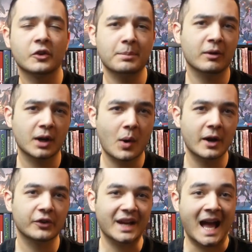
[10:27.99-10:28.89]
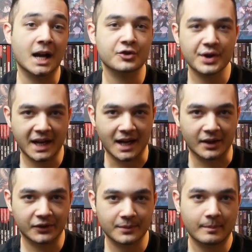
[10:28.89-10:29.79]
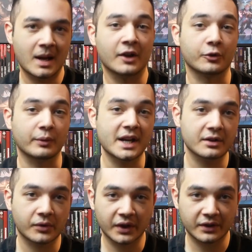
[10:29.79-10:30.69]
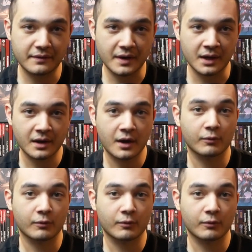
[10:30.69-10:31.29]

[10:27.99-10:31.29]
The spell requires an action to cast, has a range of 60 feet,